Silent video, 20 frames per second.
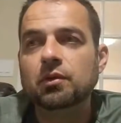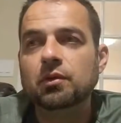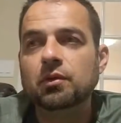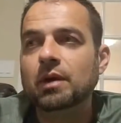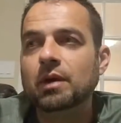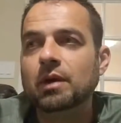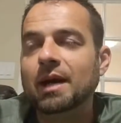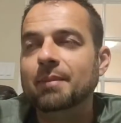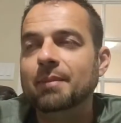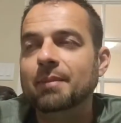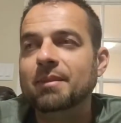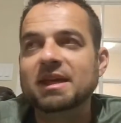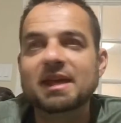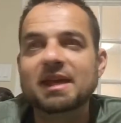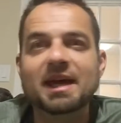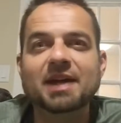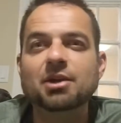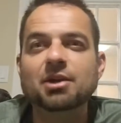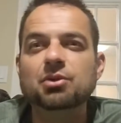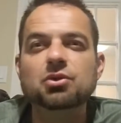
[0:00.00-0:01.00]
Like,
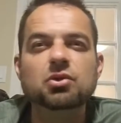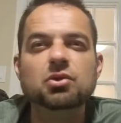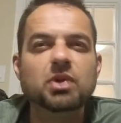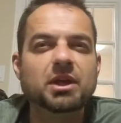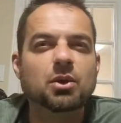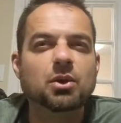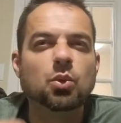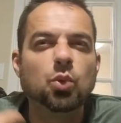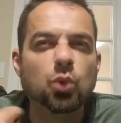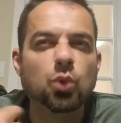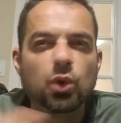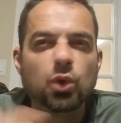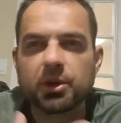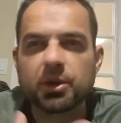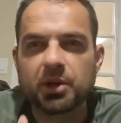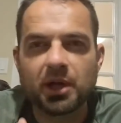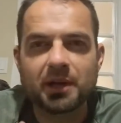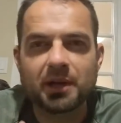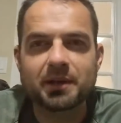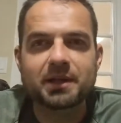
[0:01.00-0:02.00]
I don't like work
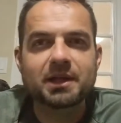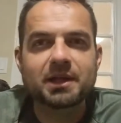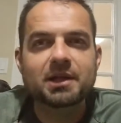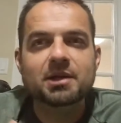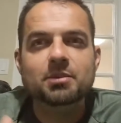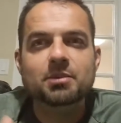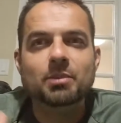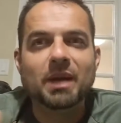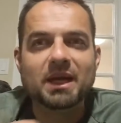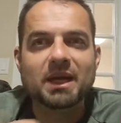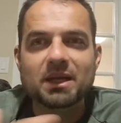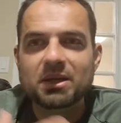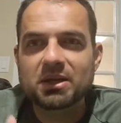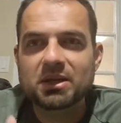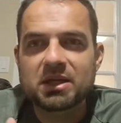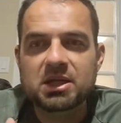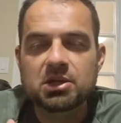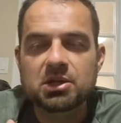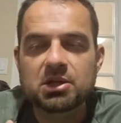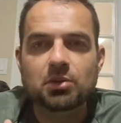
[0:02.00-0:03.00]
on my
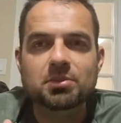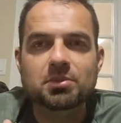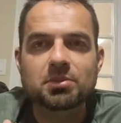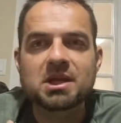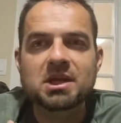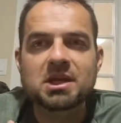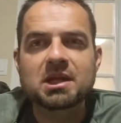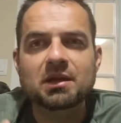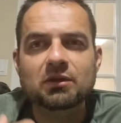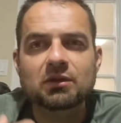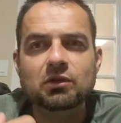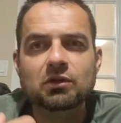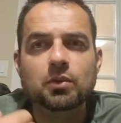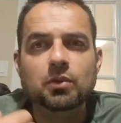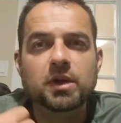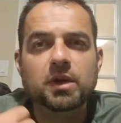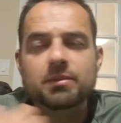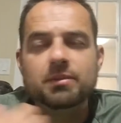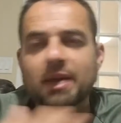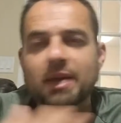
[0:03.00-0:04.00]
elite obedience with my